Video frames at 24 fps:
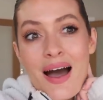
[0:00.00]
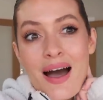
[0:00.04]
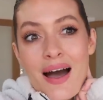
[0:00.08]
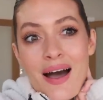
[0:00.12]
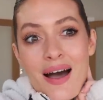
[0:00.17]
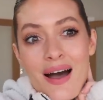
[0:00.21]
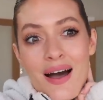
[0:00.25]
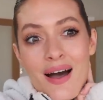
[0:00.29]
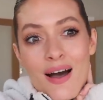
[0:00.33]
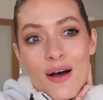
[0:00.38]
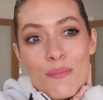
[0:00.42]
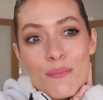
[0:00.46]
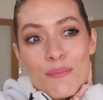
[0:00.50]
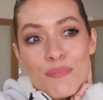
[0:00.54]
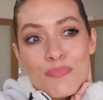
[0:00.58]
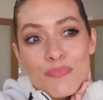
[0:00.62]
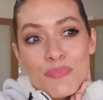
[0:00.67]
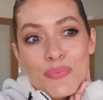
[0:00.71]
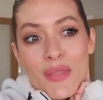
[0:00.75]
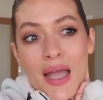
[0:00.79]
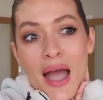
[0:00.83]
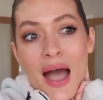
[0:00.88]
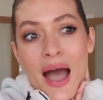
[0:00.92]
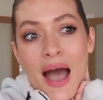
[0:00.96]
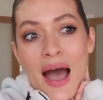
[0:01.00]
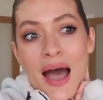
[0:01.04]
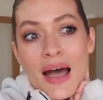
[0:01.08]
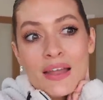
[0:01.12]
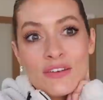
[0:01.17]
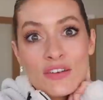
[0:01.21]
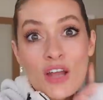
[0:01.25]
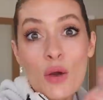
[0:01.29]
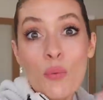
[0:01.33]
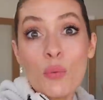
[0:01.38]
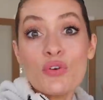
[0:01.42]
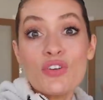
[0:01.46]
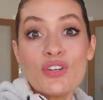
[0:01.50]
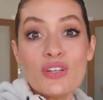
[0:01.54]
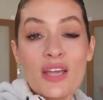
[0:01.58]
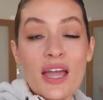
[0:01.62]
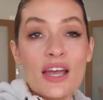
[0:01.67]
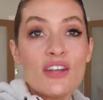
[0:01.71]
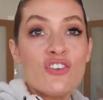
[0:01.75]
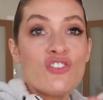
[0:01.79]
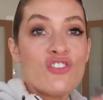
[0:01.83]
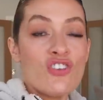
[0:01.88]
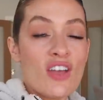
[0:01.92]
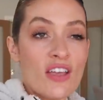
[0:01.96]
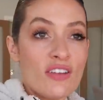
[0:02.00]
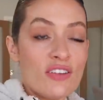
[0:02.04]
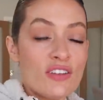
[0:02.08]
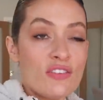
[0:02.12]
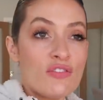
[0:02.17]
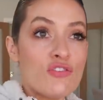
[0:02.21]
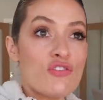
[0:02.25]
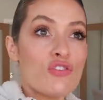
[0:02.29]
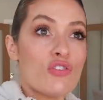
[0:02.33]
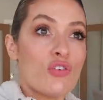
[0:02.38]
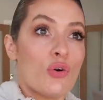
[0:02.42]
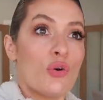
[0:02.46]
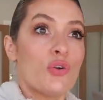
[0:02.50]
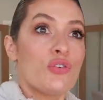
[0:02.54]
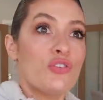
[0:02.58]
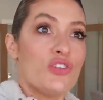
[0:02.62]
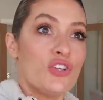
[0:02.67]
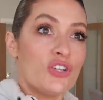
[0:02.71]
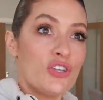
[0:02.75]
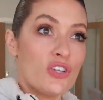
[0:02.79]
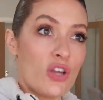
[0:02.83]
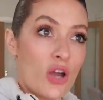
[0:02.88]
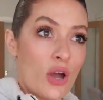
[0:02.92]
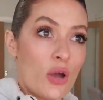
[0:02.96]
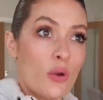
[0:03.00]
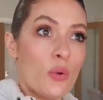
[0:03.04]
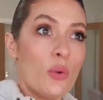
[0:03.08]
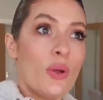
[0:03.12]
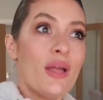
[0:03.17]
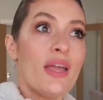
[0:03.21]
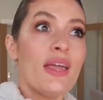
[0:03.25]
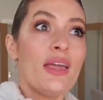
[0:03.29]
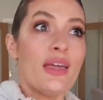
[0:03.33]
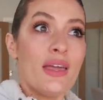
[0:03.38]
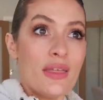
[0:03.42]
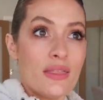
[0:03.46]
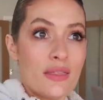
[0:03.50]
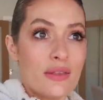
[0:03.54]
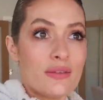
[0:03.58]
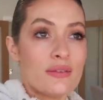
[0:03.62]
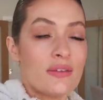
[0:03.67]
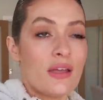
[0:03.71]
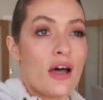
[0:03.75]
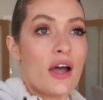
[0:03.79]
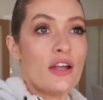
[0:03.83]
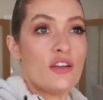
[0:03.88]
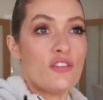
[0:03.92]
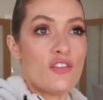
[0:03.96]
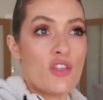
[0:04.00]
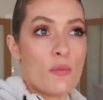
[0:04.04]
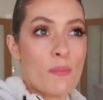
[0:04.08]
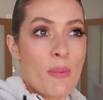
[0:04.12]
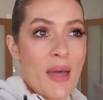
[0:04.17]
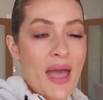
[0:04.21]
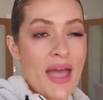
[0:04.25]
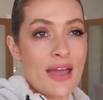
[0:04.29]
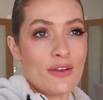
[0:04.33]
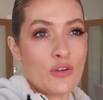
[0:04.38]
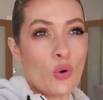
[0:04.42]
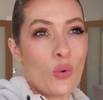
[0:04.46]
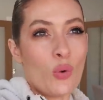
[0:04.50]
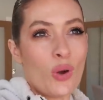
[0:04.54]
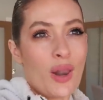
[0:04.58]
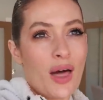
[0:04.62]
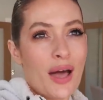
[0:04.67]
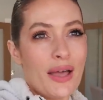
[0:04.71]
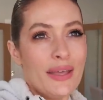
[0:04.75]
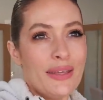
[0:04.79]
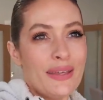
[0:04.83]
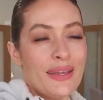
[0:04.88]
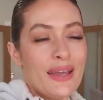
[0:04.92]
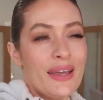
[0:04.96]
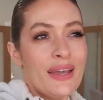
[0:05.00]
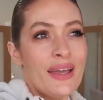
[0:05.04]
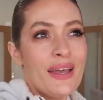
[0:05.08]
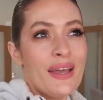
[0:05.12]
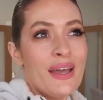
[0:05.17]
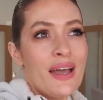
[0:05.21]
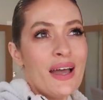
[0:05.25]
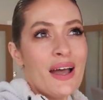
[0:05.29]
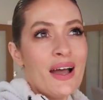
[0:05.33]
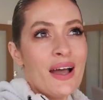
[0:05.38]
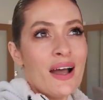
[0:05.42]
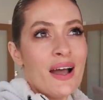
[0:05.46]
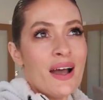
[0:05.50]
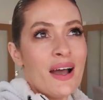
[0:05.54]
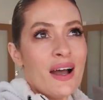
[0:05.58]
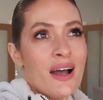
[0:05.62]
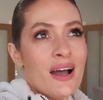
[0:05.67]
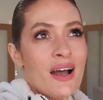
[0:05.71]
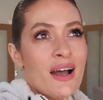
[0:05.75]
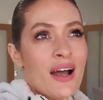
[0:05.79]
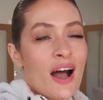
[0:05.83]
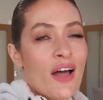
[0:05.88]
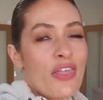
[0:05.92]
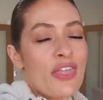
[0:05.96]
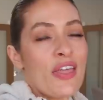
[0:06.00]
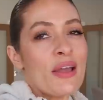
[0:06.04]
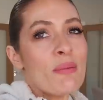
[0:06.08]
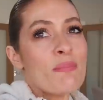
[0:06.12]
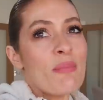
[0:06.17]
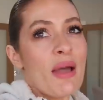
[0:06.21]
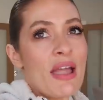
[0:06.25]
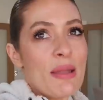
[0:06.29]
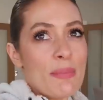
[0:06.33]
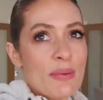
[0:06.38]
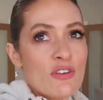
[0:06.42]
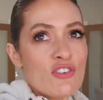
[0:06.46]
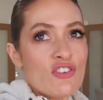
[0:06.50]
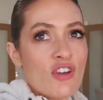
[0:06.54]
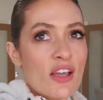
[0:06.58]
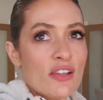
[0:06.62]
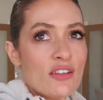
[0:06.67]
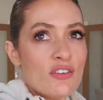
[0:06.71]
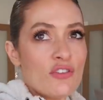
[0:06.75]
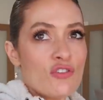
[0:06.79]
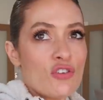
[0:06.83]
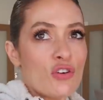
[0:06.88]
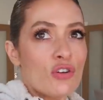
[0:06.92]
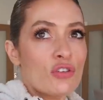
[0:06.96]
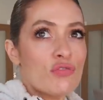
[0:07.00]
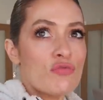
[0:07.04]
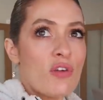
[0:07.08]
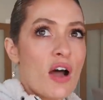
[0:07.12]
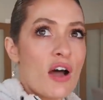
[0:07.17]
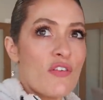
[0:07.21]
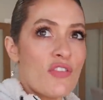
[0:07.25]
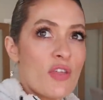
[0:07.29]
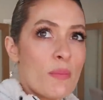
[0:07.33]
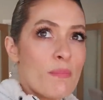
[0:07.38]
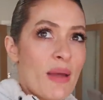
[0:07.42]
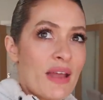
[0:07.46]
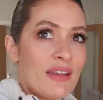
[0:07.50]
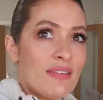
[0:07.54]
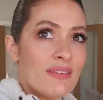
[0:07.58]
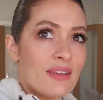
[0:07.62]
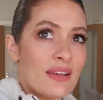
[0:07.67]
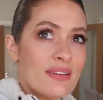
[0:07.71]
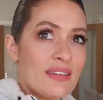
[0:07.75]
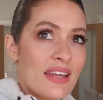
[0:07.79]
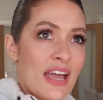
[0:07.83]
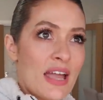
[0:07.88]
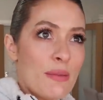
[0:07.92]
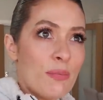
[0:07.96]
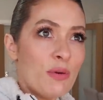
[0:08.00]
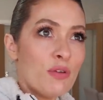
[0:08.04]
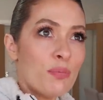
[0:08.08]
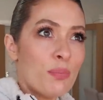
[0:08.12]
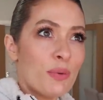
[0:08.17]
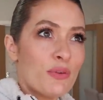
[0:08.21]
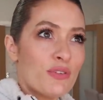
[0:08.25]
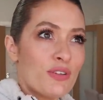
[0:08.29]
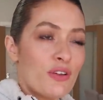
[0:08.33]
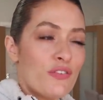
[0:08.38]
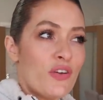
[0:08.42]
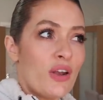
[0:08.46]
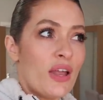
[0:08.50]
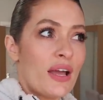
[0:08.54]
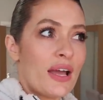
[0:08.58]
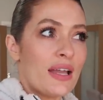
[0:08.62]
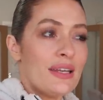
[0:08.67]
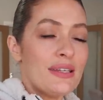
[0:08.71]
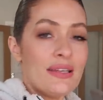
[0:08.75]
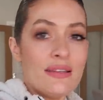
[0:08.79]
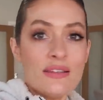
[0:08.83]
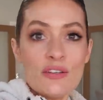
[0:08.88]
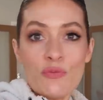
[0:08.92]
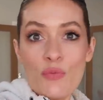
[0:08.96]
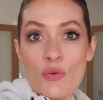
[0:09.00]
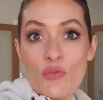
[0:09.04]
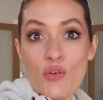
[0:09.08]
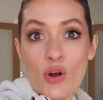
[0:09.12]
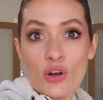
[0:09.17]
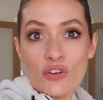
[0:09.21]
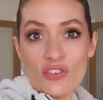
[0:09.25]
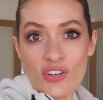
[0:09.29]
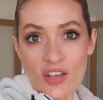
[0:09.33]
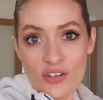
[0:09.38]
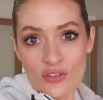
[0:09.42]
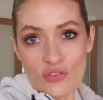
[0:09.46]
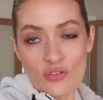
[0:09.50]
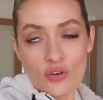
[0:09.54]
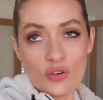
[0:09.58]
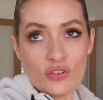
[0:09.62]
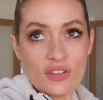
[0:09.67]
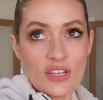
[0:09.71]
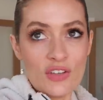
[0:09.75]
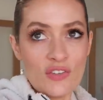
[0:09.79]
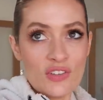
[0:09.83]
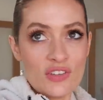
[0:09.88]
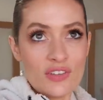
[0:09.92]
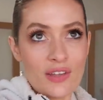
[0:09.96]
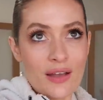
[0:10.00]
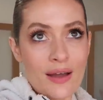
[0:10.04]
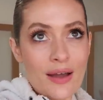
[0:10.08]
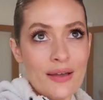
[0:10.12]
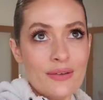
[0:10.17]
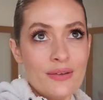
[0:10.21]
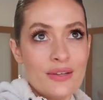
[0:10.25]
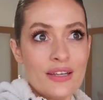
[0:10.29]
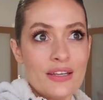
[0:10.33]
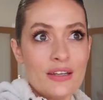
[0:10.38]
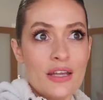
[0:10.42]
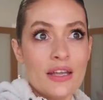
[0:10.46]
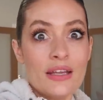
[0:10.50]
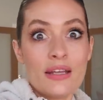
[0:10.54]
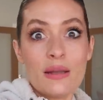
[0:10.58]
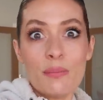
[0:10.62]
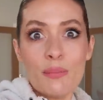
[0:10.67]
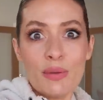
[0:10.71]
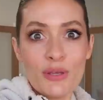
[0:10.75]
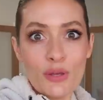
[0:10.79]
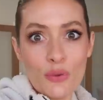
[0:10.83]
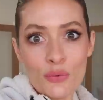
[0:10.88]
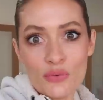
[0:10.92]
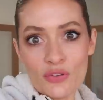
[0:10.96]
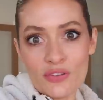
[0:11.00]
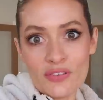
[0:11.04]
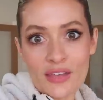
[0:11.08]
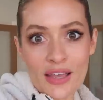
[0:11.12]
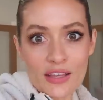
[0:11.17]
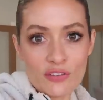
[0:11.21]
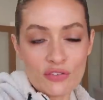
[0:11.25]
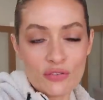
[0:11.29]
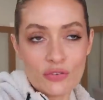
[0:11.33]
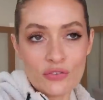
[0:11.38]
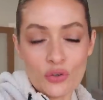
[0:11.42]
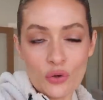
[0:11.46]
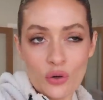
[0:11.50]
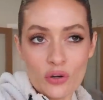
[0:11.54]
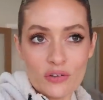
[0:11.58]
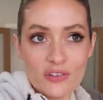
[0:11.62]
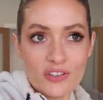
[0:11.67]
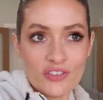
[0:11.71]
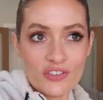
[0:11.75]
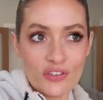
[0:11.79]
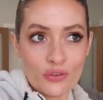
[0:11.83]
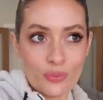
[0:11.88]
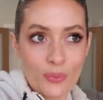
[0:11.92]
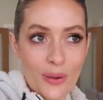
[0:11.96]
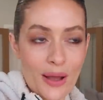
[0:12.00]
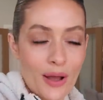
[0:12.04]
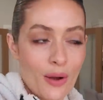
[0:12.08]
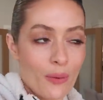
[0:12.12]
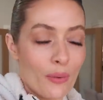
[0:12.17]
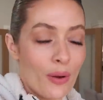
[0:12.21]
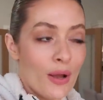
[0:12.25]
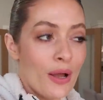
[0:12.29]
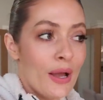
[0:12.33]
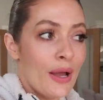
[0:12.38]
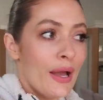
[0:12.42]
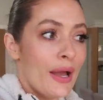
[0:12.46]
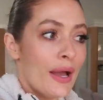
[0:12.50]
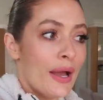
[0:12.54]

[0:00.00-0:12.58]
And I want to get a chest of drawers to go either side of the bed, or like, I think maybe a chest of drawers rather than bedside tables, because I feel like at least if we've got a chest of drawers either side, it can be used as extra storage as well.